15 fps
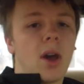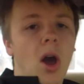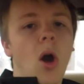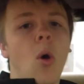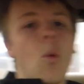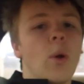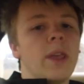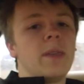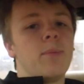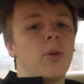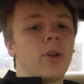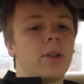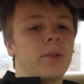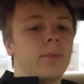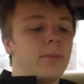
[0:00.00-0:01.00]
a whole heap
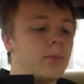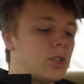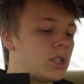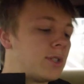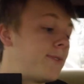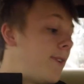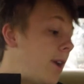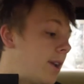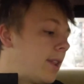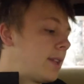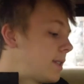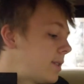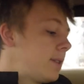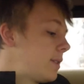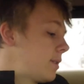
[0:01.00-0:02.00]
on it, which is fine.
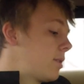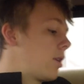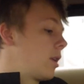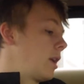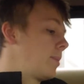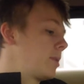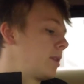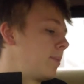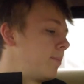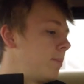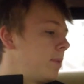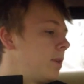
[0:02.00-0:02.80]
It's, it's totally up to him.